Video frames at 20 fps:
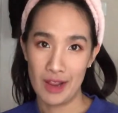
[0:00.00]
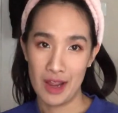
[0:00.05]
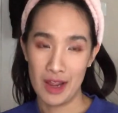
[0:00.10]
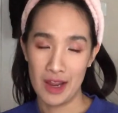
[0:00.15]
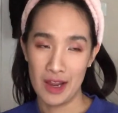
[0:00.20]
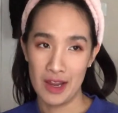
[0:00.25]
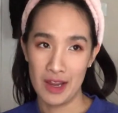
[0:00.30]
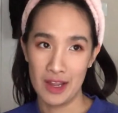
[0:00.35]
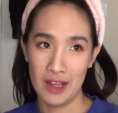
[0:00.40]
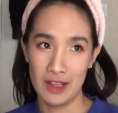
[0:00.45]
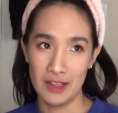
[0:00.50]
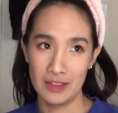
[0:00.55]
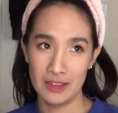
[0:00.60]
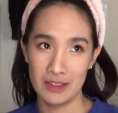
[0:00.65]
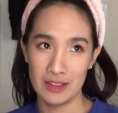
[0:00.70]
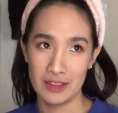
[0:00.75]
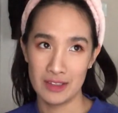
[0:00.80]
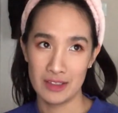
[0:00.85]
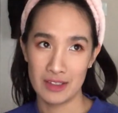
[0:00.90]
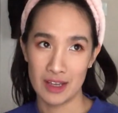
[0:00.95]

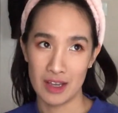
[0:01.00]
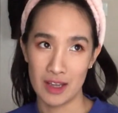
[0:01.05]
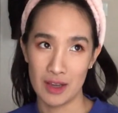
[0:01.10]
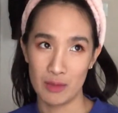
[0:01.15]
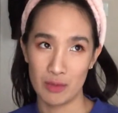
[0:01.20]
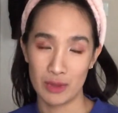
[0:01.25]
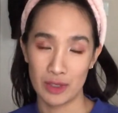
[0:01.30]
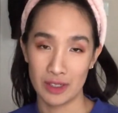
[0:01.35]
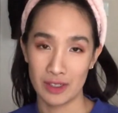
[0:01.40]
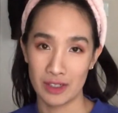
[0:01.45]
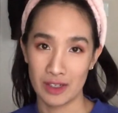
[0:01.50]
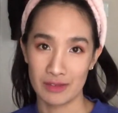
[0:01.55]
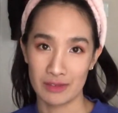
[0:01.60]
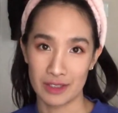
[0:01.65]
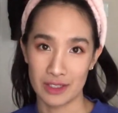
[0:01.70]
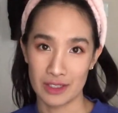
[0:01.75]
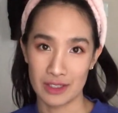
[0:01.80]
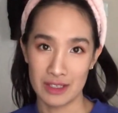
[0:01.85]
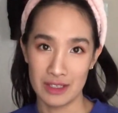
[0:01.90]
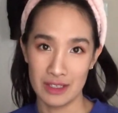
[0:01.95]
and I bring
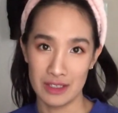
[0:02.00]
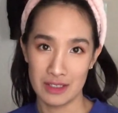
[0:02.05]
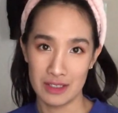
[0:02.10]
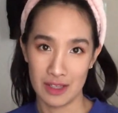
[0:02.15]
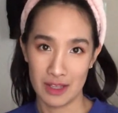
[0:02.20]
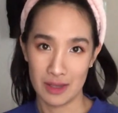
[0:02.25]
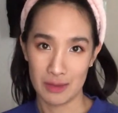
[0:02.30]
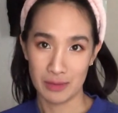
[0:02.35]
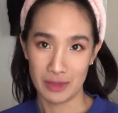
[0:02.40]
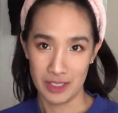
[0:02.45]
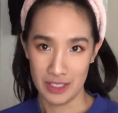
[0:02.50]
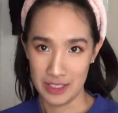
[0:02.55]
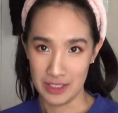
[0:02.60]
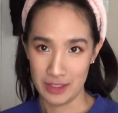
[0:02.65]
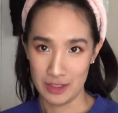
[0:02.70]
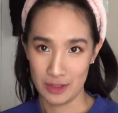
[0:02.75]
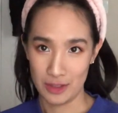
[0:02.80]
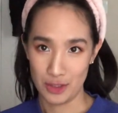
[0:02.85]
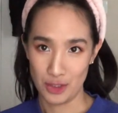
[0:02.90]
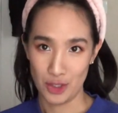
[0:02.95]
diversity to that
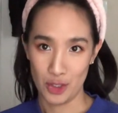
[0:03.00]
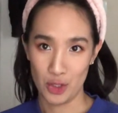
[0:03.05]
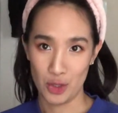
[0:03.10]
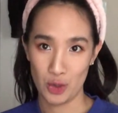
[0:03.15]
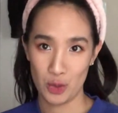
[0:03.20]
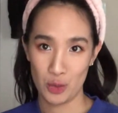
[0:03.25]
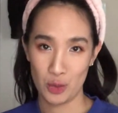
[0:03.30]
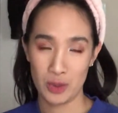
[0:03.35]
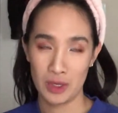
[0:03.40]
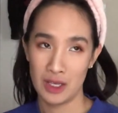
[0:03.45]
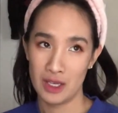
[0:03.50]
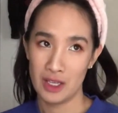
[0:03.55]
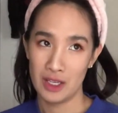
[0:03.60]
place. So